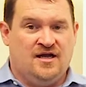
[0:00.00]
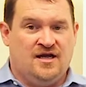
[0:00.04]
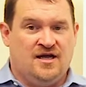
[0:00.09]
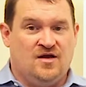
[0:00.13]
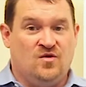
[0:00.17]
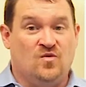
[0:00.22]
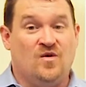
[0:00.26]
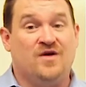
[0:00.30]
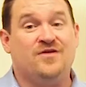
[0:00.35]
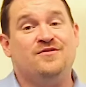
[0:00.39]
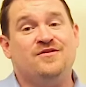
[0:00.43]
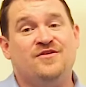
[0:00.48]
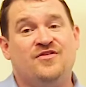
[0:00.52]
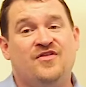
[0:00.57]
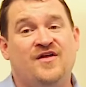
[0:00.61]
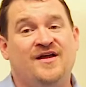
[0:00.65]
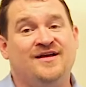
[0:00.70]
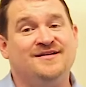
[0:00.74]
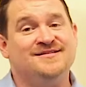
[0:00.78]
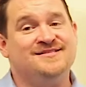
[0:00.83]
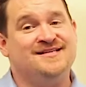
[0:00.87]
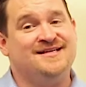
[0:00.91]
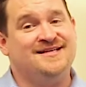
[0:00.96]
And what are the
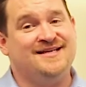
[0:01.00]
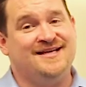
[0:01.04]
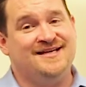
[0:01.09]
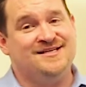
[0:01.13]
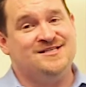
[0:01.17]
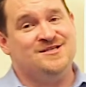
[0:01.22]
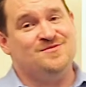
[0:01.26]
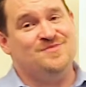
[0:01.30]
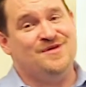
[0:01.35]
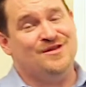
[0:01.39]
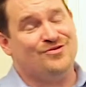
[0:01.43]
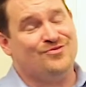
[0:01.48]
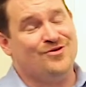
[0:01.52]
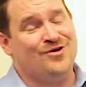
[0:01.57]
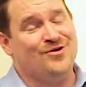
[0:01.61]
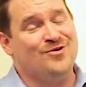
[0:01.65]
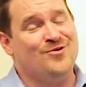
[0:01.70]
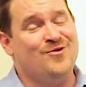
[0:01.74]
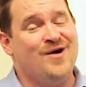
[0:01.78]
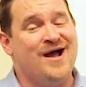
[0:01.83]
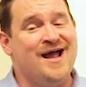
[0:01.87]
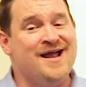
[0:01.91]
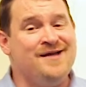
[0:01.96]
things that need to be thrown
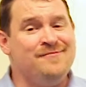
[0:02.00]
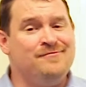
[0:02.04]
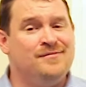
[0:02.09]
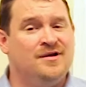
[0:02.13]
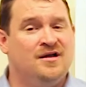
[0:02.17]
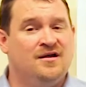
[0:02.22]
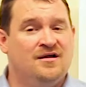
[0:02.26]
away